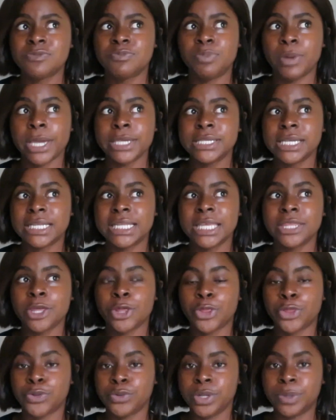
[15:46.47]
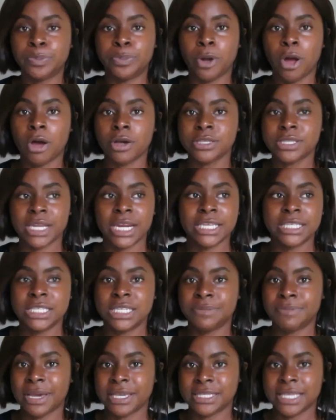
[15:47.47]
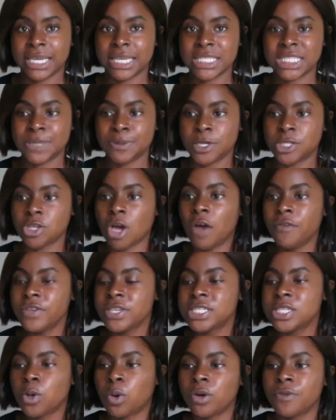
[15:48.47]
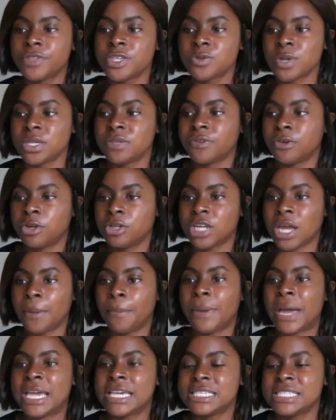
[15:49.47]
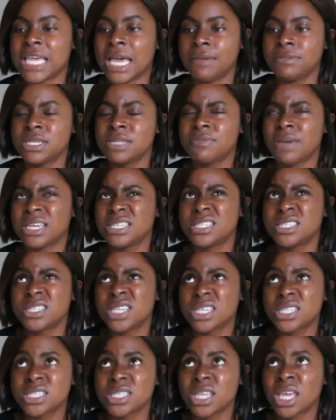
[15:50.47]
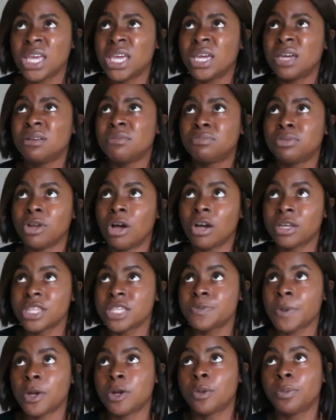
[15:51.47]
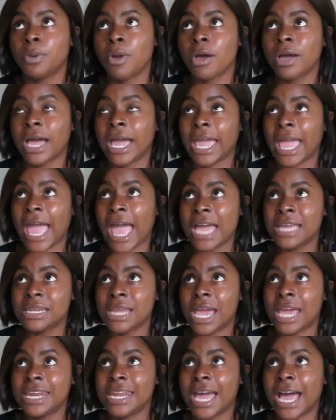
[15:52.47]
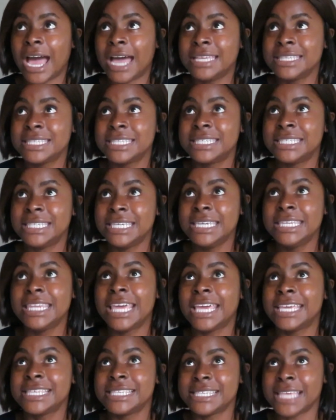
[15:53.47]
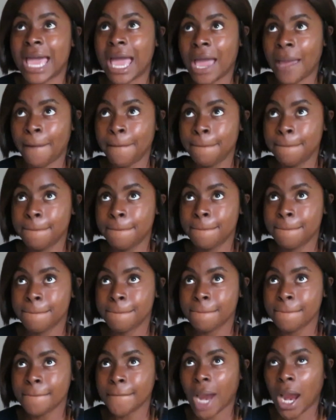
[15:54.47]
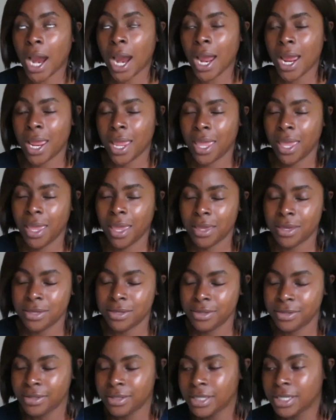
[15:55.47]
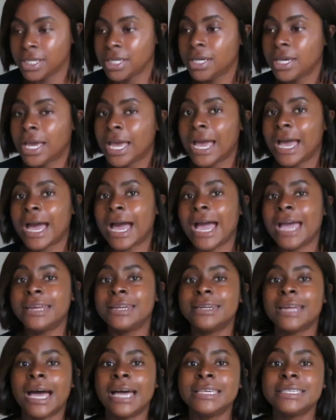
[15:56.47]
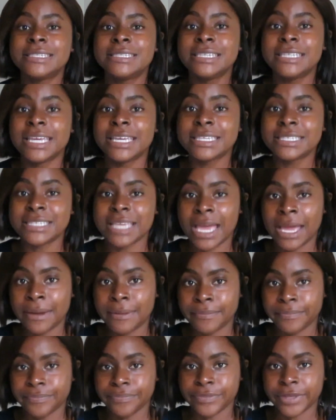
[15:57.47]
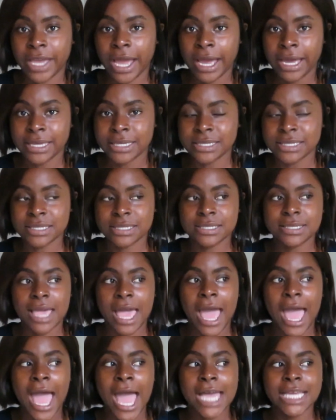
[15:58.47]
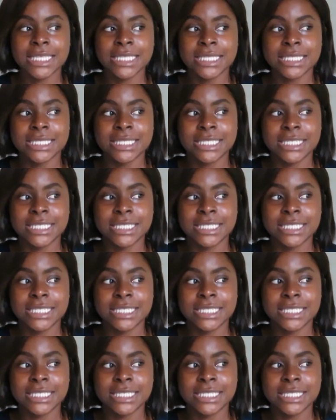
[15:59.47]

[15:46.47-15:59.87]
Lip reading: basically the 3 blocks that I did in my second semester. Obviously, all of this was followed up by exams. In my 6th block, the spinal block, I had an unseen exam. Hey, I had an unseen exam, guys, and